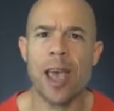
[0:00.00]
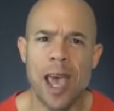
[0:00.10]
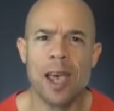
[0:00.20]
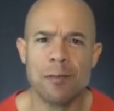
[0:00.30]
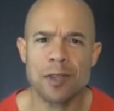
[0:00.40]

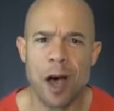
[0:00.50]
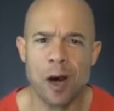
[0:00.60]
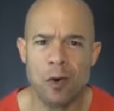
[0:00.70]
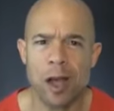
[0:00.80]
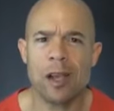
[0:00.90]
AM
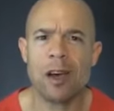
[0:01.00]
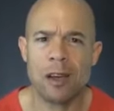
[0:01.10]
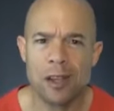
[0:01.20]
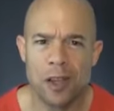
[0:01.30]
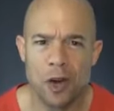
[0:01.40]
talk radio.
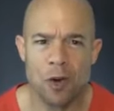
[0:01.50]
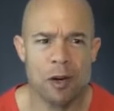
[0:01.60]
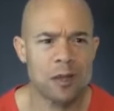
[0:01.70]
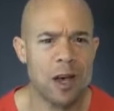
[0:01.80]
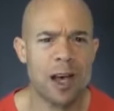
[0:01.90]
You know what
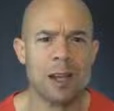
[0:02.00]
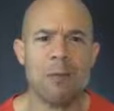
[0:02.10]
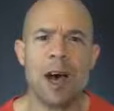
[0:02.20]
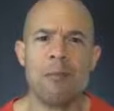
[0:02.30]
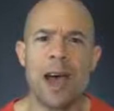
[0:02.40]
I'm talking
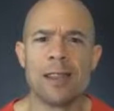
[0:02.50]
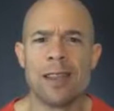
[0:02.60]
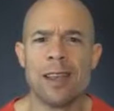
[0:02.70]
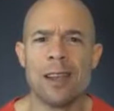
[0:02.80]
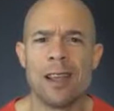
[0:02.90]
about back
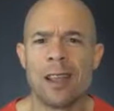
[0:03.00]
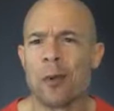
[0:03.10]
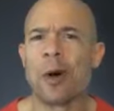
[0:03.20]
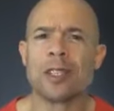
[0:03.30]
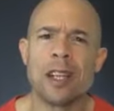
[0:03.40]
then?
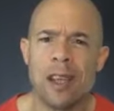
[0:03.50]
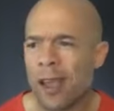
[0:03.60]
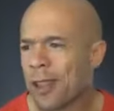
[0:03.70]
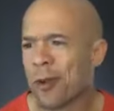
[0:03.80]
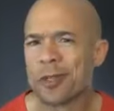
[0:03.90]
There
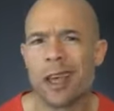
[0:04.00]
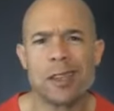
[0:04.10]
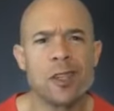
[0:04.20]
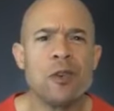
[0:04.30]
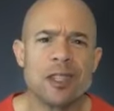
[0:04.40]
was
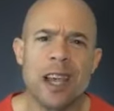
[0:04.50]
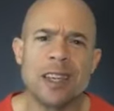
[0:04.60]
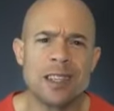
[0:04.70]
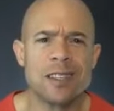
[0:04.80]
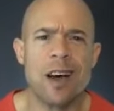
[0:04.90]
like 2
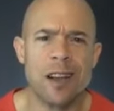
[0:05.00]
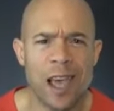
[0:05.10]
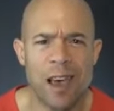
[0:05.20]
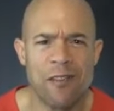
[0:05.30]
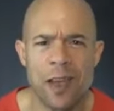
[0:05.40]
stations on
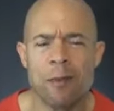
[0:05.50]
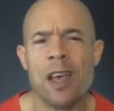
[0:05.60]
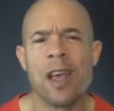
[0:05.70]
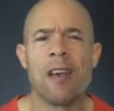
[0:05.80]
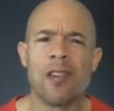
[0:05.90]
FM.
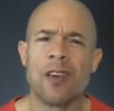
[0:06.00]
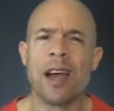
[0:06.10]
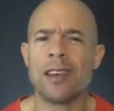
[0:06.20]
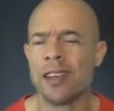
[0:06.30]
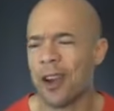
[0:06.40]
If you
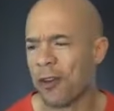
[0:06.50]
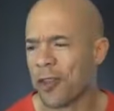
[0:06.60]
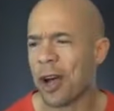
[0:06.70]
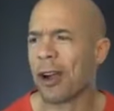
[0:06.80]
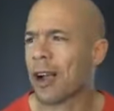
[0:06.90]
guys, you know,
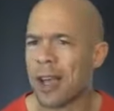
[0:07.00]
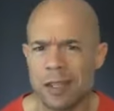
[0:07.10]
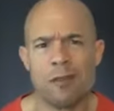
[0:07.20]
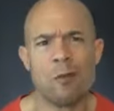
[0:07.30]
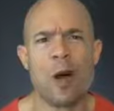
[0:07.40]
younger
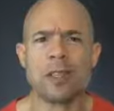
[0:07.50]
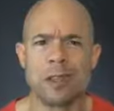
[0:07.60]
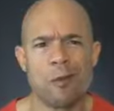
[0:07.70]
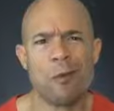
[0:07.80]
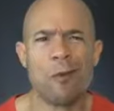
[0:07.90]
guys even watched
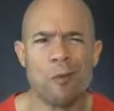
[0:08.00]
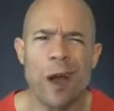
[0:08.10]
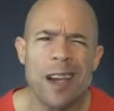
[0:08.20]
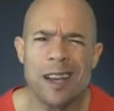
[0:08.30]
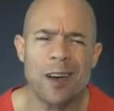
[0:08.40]
on the
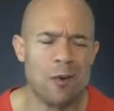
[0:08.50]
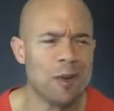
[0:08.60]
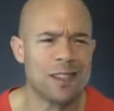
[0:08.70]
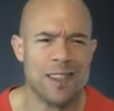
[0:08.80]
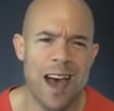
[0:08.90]
radio,
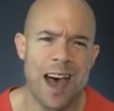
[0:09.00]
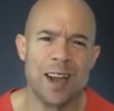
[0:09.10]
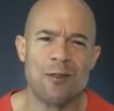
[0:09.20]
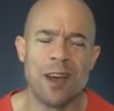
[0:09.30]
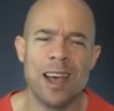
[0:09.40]
what's
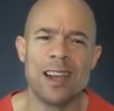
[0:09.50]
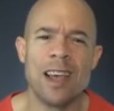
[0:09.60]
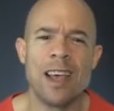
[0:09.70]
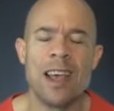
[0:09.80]
that, right?